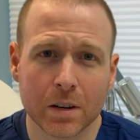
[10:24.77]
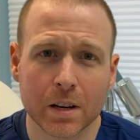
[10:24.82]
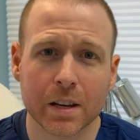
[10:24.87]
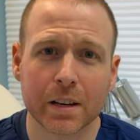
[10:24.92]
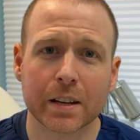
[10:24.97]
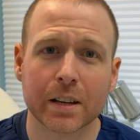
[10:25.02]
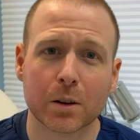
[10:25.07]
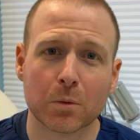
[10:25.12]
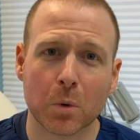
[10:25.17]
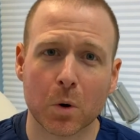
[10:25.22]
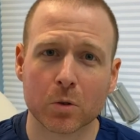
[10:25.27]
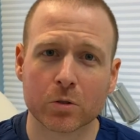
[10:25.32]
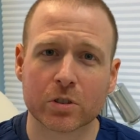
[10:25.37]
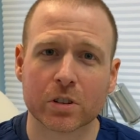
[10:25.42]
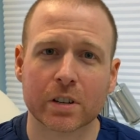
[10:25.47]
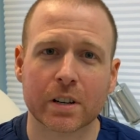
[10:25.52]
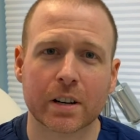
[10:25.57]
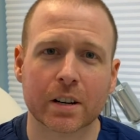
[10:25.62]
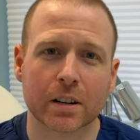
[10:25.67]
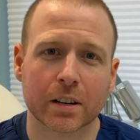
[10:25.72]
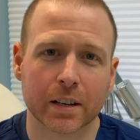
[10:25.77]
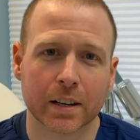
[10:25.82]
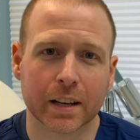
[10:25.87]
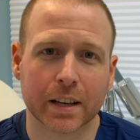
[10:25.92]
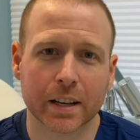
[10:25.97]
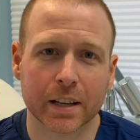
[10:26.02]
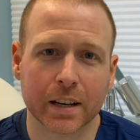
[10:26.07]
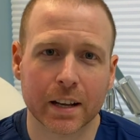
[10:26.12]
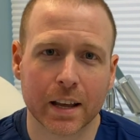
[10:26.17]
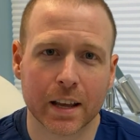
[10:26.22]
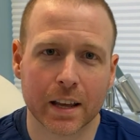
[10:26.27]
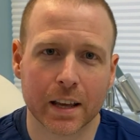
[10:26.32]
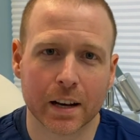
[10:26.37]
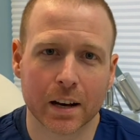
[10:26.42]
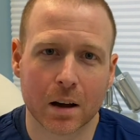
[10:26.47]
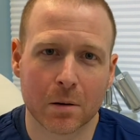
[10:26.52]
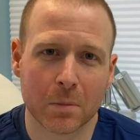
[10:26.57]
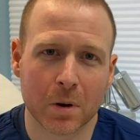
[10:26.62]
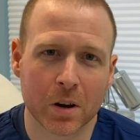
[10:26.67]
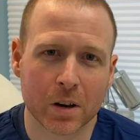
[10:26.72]
Nick Wolchin here again, and
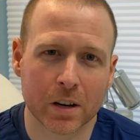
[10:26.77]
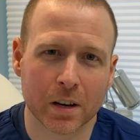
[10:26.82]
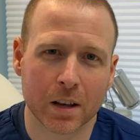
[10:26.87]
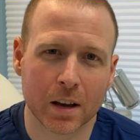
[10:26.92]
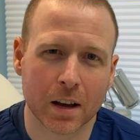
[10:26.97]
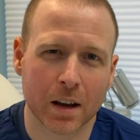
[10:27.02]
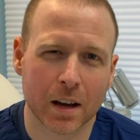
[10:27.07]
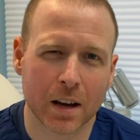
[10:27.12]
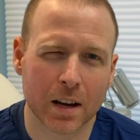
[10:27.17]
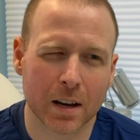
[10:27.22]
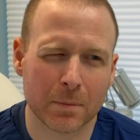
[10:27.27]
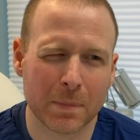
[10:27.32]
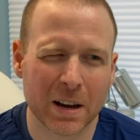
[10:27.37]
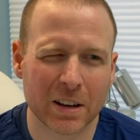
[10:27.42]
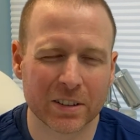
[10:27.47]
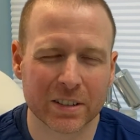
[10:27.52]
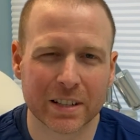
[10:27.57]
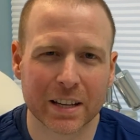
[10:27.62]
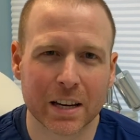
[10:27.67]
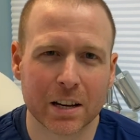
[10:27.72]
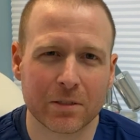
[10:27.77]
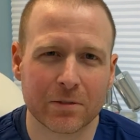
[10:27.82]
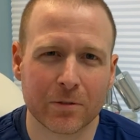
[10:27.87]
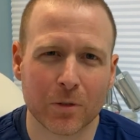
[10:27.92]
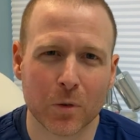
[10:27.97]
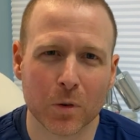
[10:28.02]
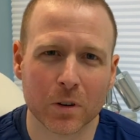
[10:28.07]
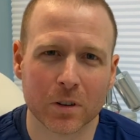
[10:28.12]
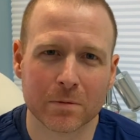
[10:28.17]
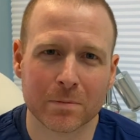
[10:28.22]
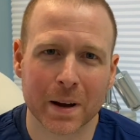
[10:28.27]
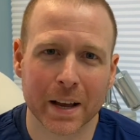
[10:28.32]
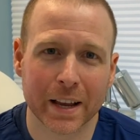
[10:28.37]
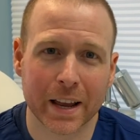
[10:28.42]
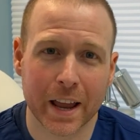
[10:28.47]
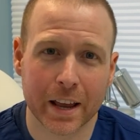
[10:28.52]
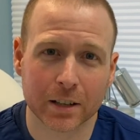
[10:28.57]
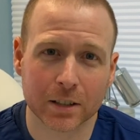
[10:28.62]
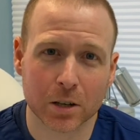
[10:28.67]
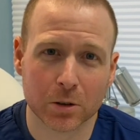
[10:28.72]
I'm on about day 4 of my
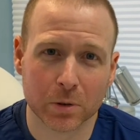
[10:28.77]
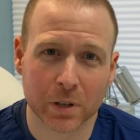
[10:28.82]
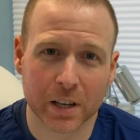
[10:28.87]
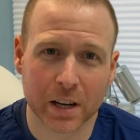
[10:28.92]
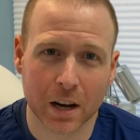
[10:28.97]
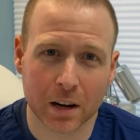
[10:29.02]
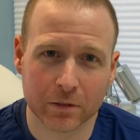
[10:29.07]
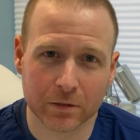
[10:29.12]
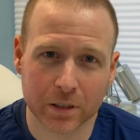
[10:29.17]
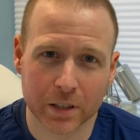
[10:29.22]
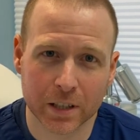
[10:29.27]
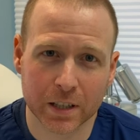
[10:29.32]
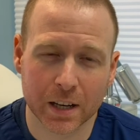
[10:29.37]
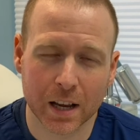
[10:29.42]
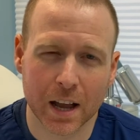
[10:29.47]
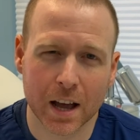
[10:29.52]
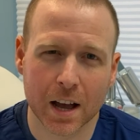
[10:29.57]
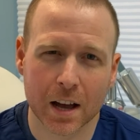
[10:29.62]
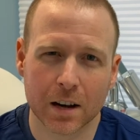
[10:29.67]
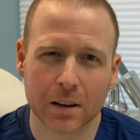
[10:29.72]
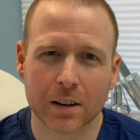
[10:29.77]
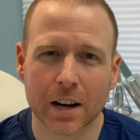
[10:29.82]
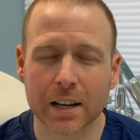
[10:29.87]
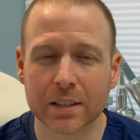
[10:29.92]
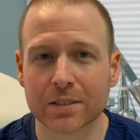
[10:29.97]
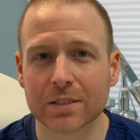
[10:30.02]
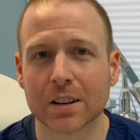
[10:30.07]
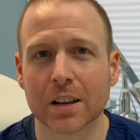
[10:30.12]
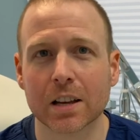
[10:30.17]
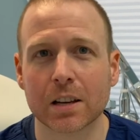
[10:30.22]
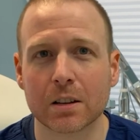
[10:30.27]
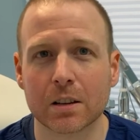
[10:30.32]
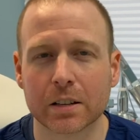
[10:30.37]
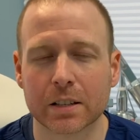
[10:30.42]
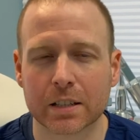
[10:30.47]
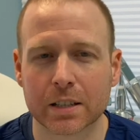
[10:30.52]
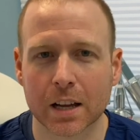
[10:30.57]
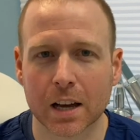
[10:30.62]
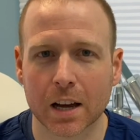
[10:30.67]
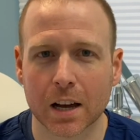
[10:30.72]
halo recovery. Last
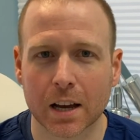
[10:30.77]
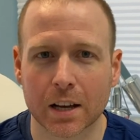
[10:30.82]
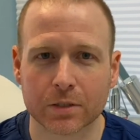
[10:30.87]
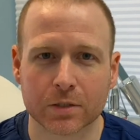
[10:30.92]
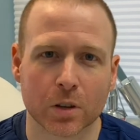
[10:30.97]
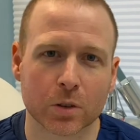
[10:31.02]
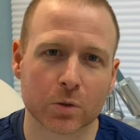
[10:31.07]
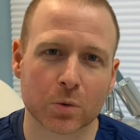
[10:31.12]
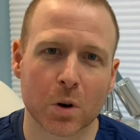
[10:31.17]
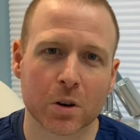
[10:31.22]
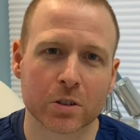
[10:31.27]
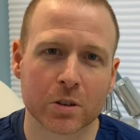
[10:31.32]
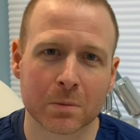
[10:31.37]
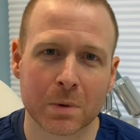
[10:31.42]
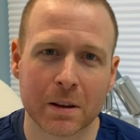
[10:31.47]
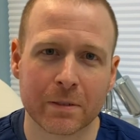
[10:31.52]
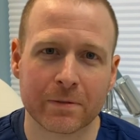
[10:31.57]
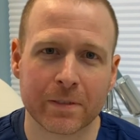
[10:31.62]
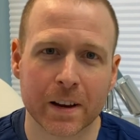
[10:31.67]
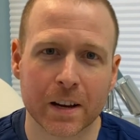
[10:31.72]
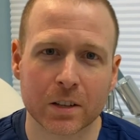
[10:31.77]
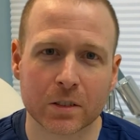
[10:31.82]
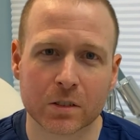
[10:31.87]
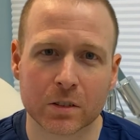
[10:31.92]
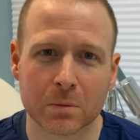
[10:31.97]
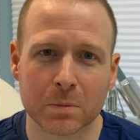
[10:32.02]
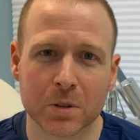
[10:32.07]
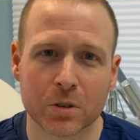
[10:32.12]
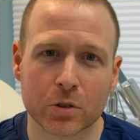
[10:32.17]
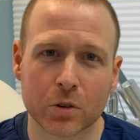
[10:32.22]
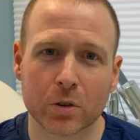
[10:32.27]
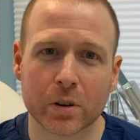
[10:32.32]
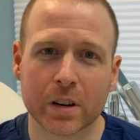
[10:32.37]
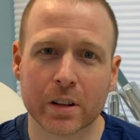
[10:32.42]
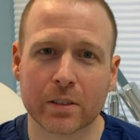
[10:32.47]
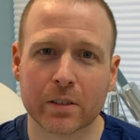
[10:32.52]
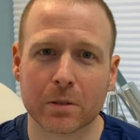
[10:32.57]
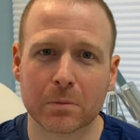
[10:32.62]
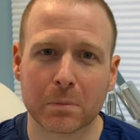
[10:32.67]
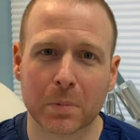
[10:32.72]
night, as I was washing my face, the majority
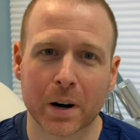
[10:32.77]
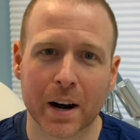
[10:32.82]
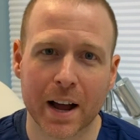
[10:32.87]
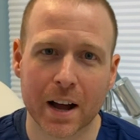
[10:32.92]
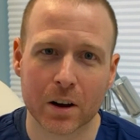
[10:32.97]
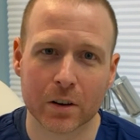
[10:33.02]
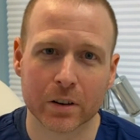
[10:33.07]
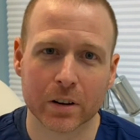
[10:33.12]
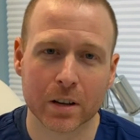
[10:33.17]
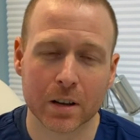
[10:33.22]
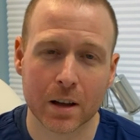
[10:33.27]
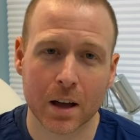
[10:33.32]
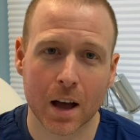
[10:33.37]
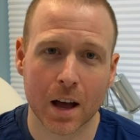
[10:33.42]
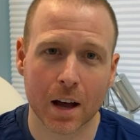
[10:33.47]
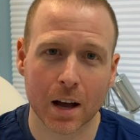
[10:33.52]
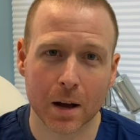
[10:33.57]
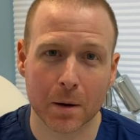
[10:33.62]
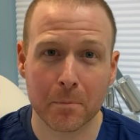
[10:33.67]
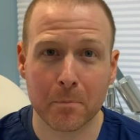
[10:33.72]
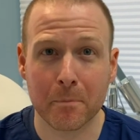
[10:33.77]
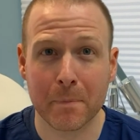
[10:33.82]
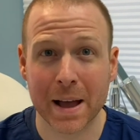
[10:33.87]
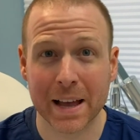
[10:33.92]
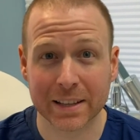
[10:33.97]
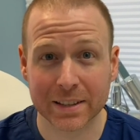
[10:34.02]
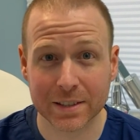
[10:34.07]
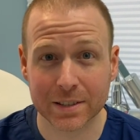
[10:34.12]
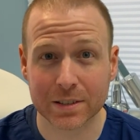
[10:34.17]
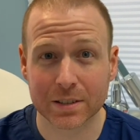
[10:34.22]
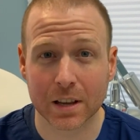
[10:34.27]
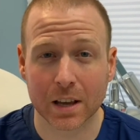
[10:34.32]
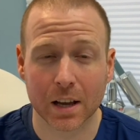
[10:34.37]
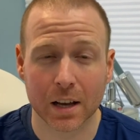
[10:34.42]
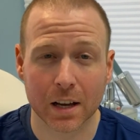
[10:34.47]
of the brown mends